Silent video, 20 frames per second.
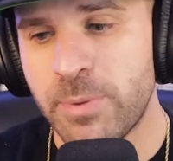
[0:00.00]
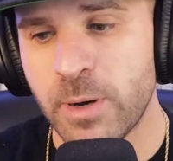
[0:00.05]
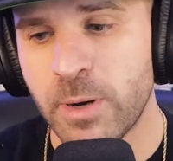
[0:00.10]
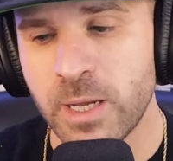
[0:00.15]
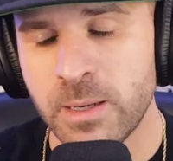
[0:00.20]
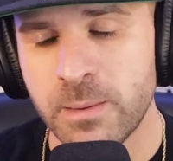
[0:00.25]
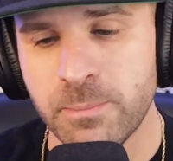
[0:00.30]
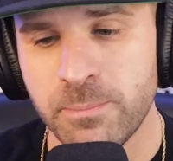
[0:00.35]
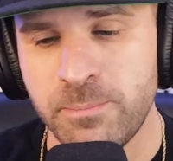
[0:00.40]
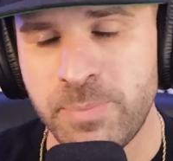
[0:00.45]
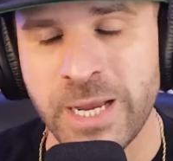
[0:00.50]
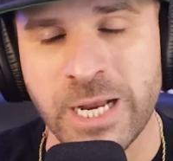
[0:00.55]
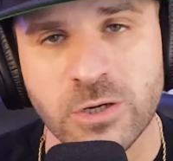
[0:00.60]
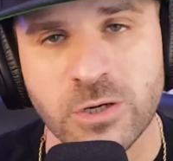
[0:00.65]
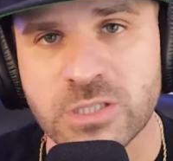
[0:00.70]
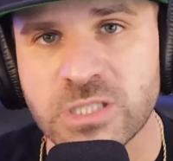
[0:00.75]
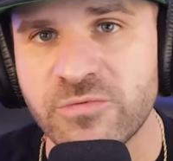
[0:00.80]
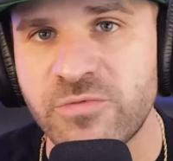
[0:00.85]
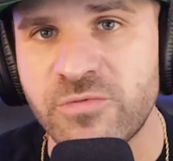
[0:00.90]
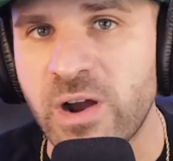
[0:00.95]
But
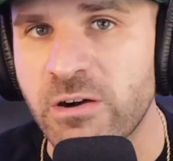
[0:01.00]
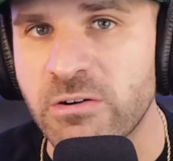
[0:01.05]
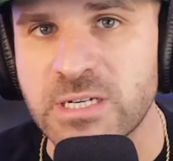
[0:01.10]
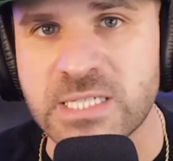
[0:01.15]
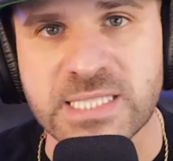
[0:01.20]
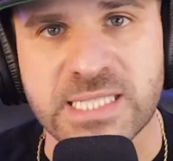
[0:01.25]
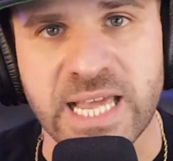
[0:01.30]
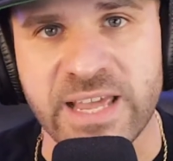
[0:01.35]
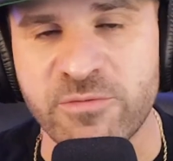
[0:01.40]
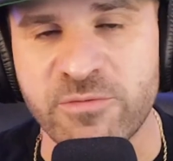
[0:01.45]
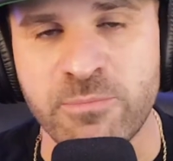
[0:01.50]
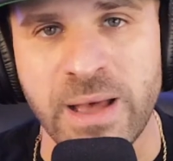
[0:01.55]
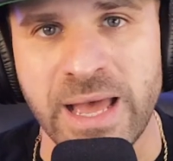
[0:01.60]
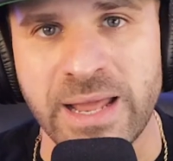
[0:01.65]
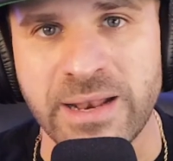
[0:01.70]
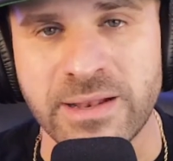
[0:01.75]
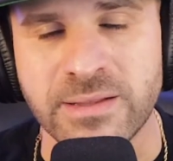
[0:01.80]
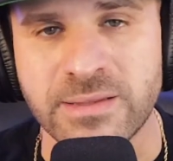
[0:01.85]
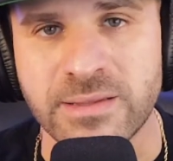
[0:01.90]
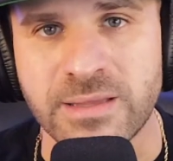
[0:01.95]
Beeter is a very safe
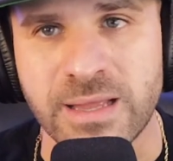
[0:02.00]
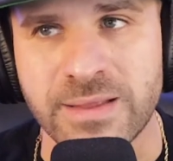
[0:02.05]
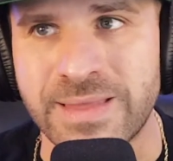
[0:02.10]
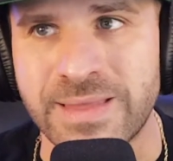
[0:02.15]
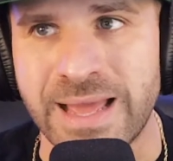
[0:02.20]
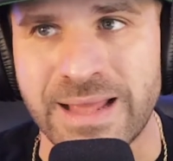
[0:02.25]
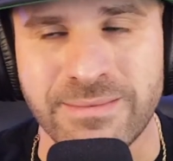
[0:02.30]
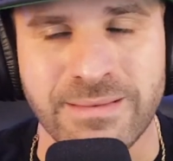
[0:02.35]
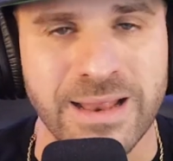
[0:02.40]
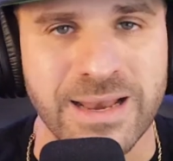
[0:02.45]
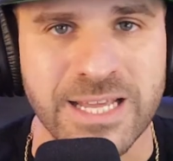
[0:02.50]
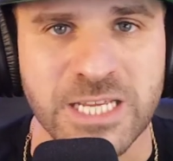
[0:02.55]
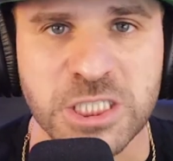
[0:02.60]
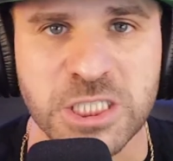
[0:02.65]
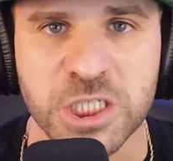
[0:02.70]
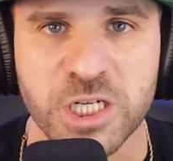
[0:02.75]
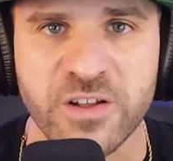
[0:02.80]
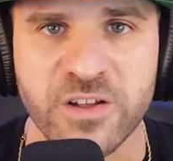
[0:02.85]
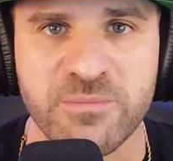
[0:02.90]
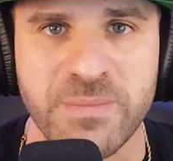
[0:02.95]
bet that he
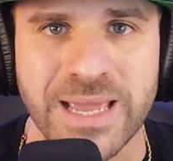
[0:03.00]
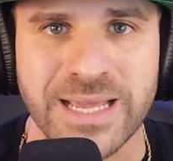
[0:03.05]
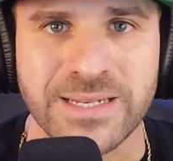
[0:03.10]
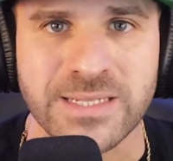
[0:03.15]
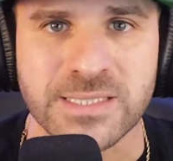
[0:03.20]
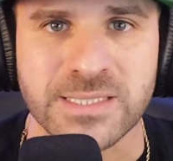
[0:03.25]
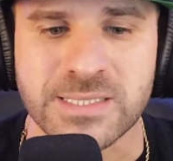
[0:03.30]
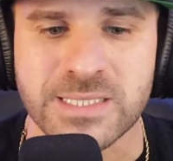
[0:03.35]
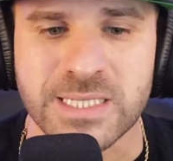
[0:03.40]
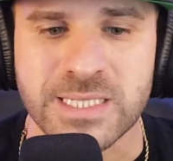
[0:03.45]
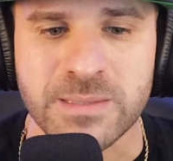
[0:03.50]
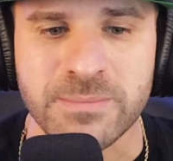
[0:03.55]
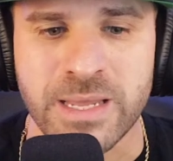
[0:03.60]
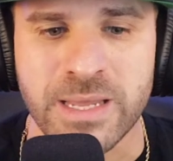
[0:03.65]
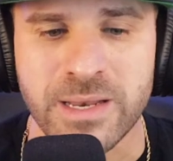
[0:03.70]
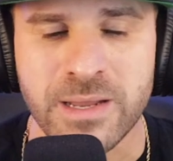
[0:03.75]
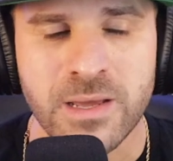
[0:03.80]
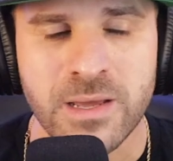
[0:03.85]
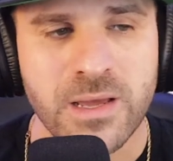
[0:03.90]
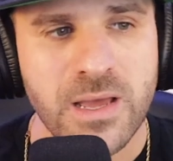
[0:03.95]
should have made this team.
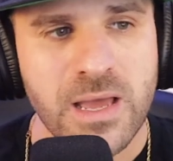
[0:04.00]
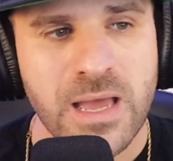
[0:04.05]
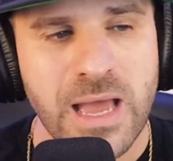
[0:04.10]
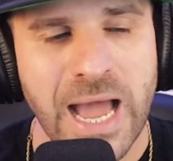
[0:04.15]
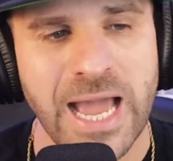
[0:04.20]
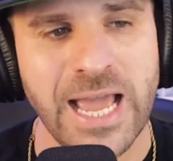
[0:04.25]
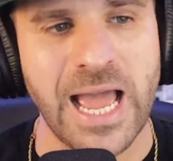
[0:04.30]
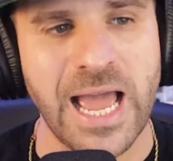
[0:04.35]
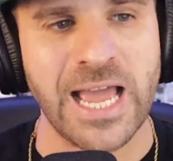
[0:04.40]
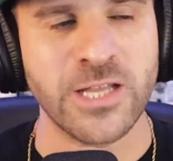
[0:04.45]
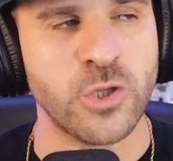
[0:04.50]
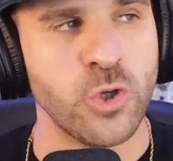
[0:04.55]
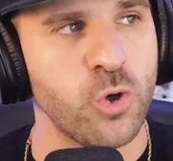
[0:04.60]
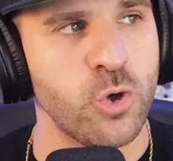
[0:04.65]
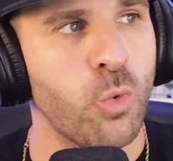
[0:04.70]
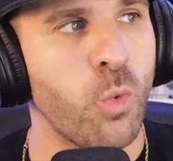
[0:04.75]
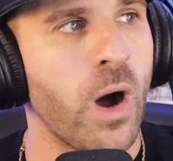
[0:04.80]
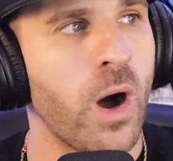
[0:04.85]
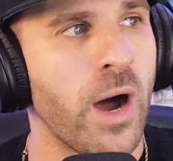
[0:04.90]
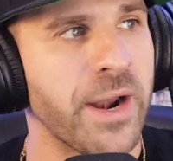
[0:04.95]
And I
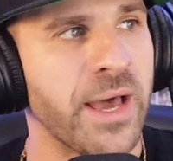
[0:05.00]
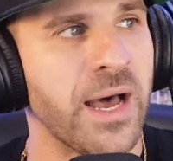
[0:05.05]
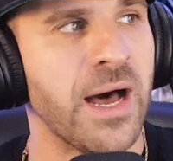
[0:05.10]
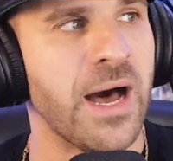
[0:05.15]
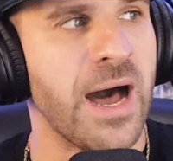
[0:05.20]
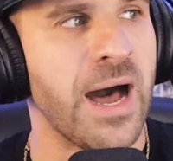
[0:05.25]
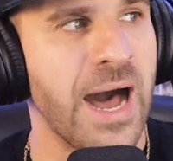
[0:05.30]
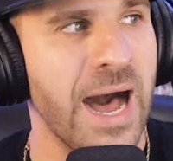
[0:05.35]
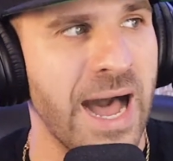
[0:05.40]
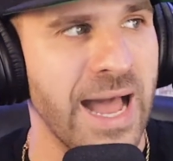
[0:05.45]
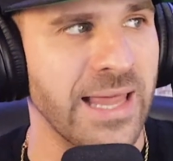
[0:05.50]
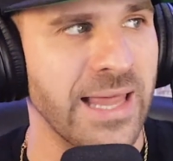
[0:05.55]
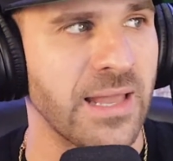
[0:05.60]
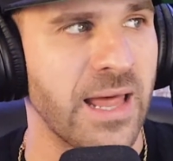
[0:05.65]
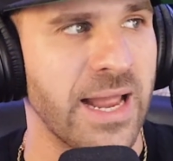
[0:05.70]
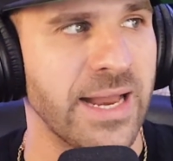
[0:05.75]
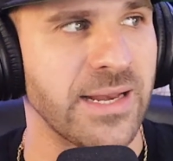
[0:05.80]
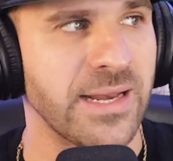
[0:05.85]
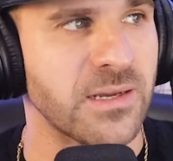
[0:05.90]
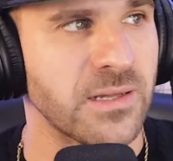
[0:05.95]
do want to
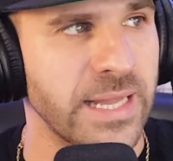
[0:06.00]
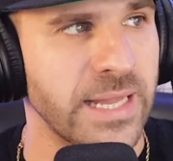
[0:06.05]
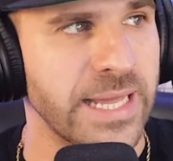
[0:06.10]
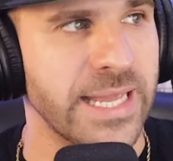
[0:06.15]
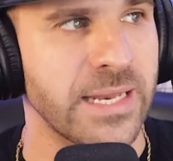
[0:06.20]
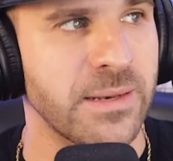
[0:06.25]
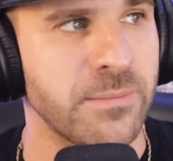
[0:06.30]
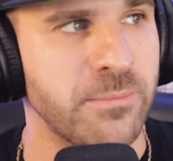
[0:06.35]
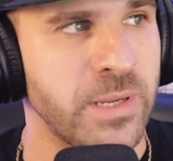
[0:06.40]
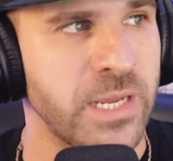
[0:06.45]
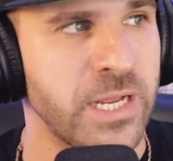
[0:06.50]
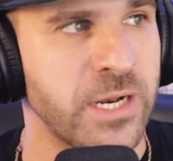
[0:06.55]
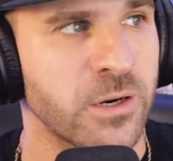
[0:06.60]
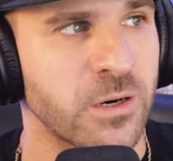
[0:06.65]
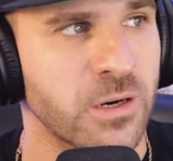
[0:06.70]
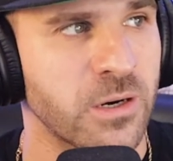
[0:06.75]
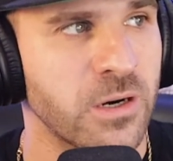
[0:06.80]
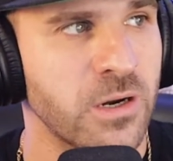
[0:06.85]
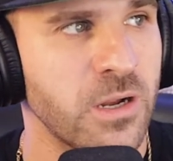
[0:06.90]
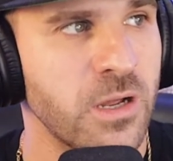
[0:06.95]
highlight Clayton
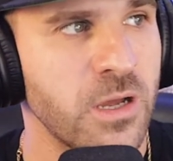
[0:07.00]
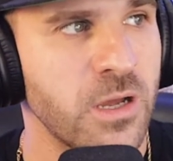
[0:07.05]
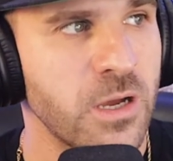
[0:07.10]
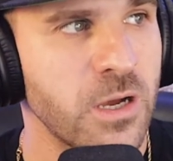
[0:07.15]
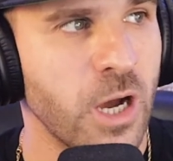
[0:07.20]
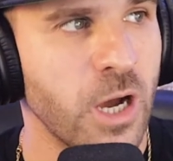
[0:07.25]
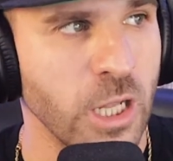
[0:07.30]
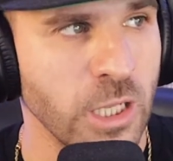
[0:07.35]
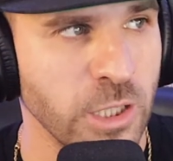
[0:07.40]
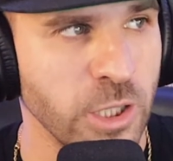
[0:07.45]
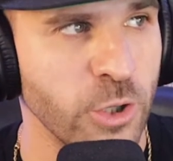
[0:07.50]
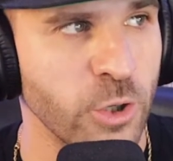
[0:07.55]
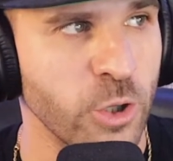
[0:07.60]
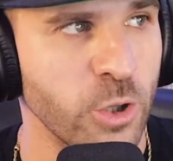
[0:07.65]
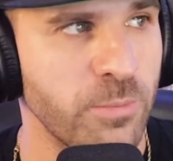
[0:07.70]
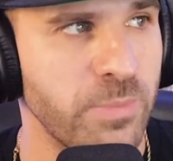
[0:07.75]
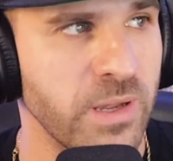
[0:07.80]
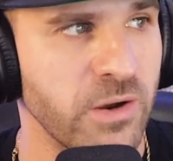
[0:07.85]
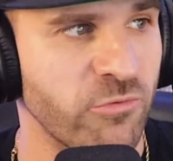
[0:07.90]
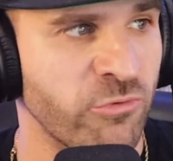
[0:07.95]
Beeter a
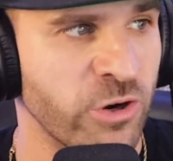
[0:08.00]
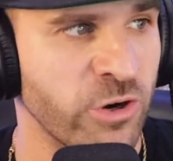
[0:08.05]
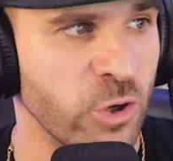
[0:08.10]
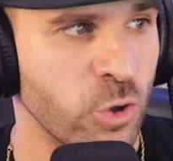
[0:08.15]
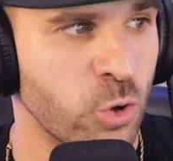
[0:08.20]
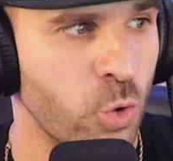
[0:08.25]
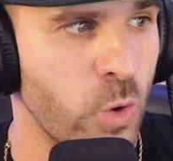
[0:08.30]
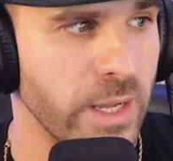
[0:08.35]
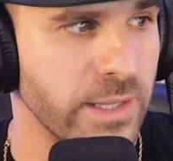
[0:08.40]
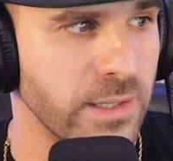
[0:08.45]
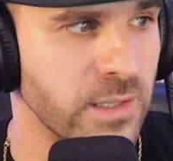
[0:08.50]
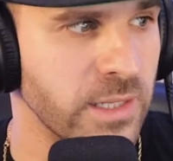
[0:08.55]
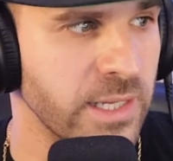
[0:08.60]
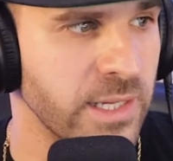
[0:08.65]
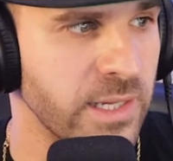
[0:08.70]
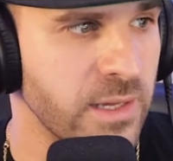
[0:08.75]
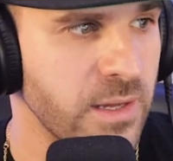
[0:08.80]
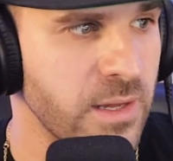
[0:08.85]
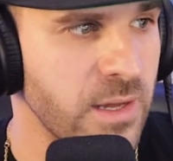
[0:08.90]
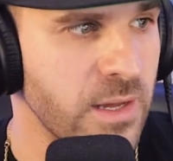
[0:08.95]
little bit real
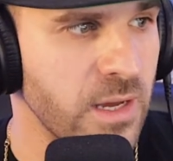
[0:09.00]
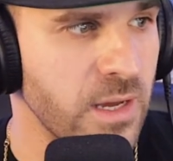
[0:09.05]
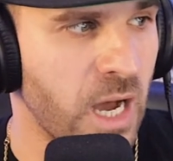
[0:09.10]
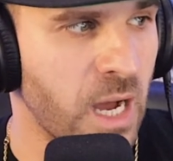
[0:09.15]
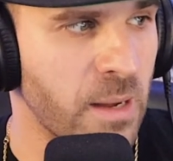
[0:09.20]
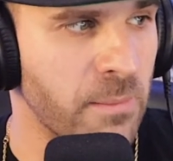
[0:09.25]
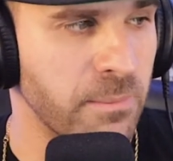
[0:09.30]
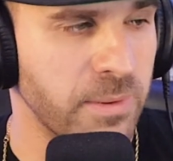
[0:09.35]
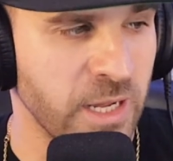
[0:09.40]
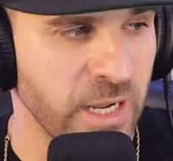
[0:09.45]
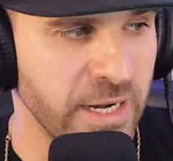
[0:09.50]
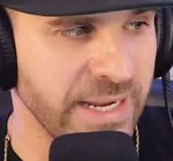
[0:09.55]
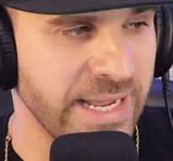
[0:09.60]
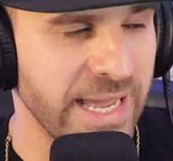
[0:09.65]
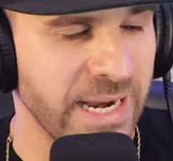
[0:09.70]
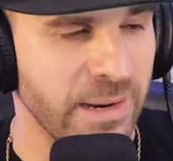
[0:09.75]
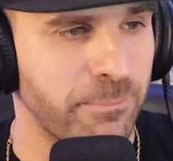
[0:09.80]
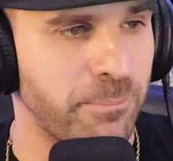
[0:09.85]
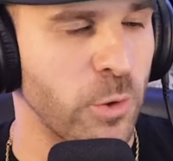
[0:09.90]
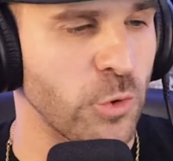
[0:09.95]
quickly. I'm going to
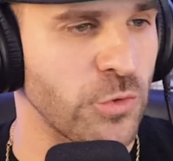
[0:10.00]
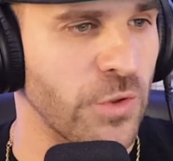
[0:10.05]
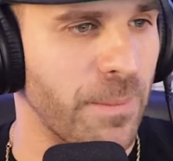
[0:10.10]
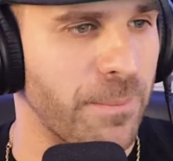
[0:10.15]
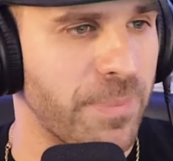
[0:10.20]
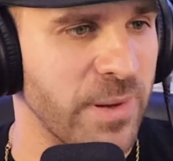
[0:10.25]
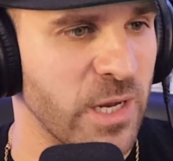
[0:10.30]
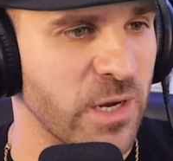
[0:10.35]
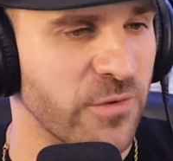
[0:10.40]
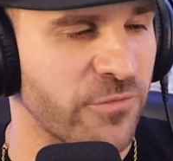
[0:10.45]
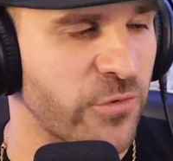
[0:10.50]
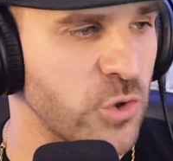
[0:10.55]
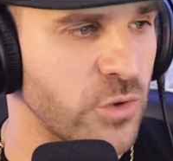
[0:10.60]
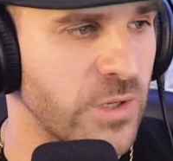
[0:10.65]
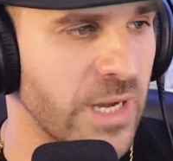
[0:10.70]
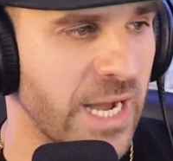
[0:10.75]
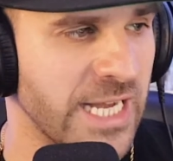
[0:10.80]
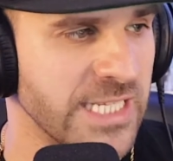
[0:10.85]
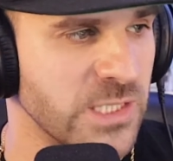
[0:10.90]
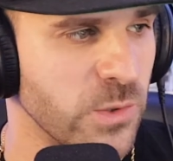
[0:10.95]
get him pulled up here for
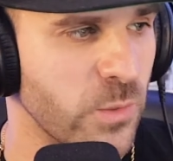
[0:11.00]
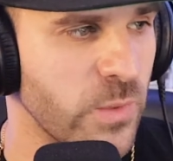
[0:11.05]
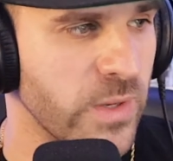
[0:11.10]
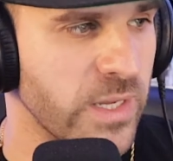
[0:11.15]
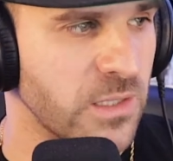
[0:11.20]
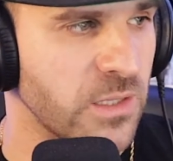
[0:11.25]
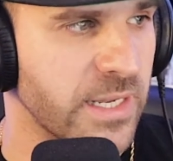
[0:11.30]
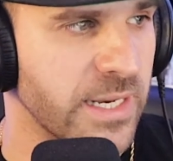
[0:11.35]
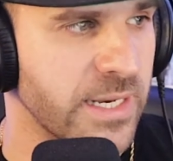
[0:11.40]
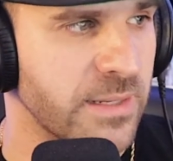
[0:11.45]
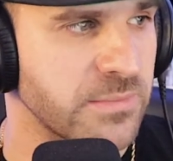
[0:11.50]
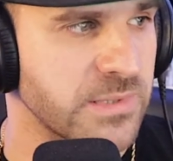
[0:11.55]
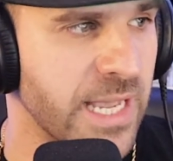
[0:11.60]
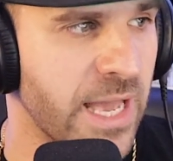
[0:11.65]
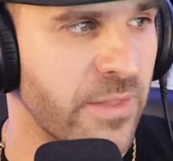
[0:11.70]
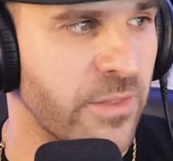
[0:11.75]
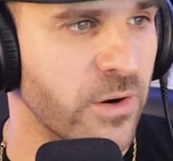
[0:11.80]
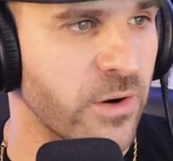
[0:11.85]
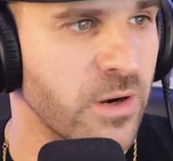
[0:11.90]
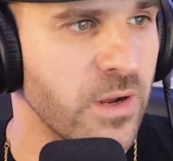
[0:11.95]
you guys so we can look at him
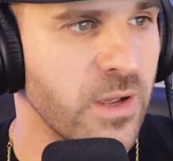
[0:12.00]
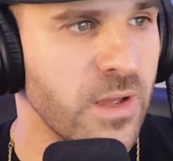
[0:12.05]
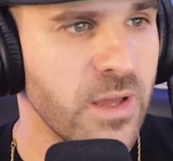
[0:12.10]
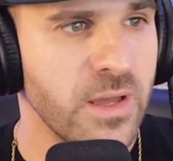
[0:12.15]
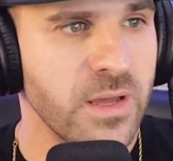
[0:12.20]
together.